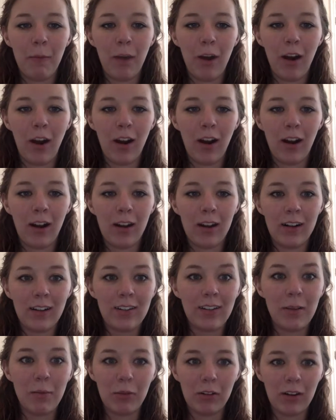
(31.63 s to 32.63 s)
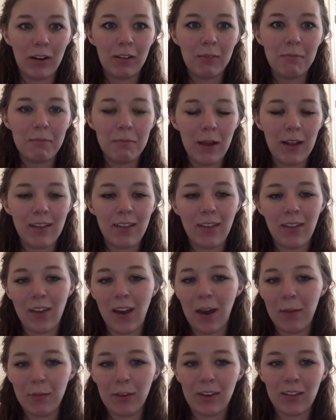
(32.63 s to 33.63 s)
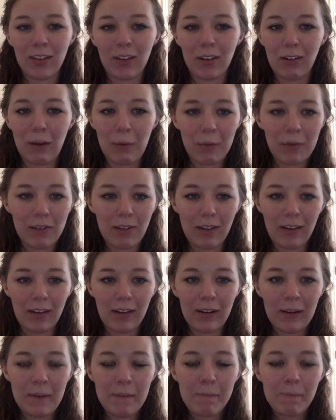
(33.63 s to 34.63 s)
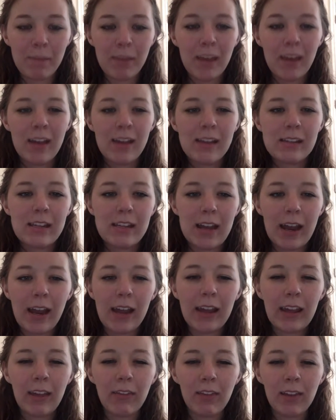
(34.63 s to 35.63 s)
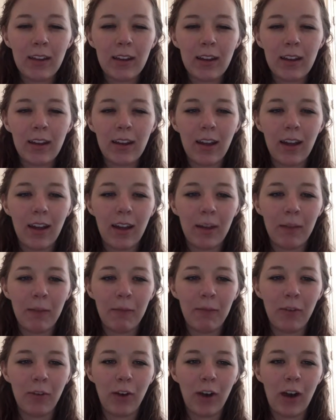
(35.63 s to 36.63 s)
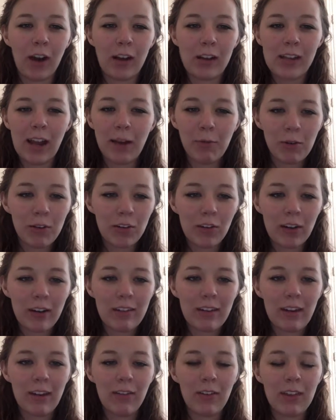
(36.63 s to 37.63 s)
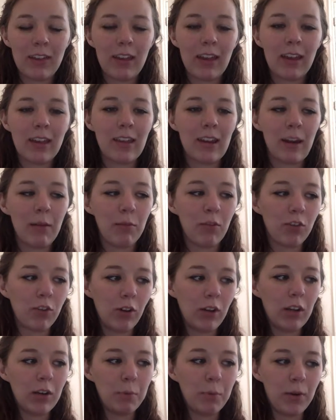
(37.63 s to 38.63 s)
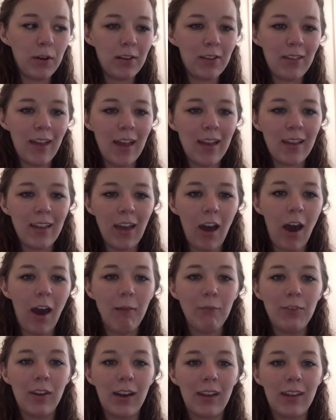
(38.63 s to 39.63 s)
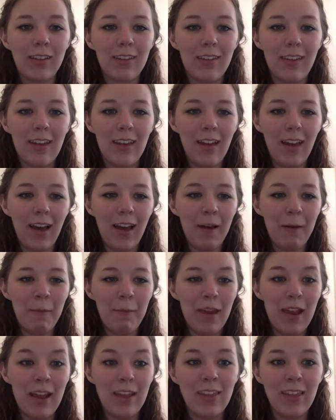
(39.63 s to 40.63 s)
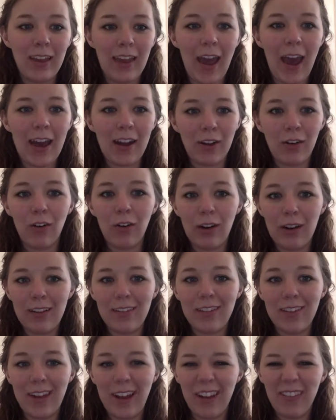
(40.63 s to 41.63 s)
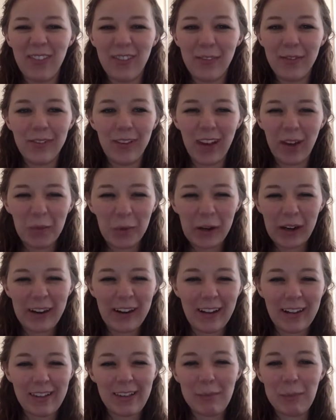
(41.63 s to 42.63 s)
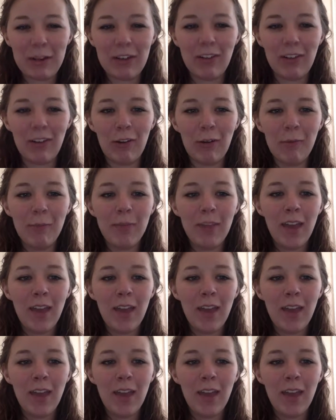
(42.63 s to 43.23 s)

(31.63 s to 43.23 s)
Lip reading: are similar based on the objects that are represented. Today, given for our time restraints and everything, then I'm just going to present the objects in the categories that I've organized them into.